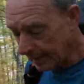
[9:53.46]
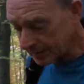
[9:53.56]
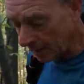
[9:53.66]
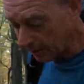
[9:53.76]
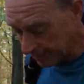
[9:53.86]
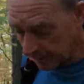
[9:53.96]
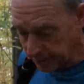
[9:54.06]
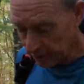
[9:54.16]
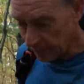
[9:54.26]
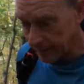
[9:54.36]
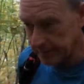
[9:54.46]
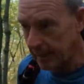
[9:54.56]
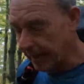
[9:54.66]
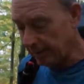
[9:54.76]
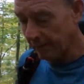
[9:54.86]
That combination right
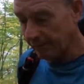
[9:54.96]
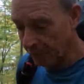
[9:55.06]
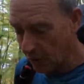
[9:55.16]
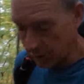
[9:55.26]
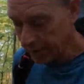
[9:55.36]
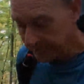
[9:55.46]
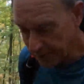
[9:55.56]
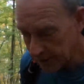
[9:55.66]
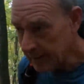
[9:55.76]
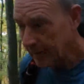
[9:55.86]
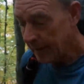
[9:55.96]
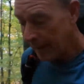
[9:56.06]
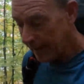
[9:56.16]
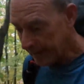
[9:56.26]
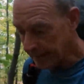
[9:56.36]
there of fall leaves
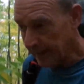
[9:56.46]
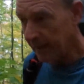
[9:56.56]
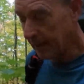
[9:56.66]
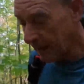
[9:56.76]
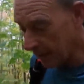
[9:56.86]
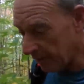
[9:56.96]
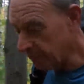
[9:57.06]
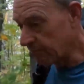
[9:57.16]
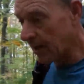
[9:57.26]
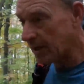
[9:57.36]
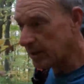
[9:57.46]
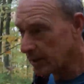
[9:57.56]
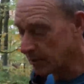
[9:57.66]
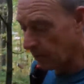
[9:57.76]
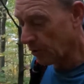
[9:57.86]
and a layer of mud
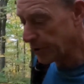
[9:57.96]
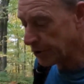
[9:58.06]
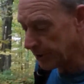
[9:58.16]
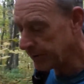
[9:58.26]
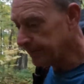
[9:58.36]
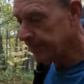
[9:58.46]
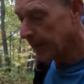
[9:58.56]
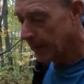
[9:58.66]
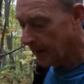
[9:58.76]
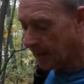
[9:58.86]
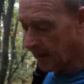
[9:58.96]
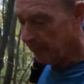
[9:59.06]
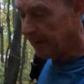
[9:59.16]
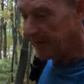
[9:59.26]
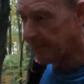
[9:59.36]
and moisture
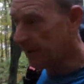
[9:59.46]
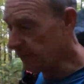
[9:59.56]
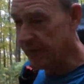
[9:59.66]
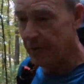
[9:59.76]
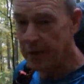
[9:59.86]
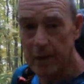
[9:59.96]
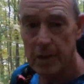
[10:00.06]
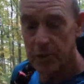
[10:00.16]
make for a very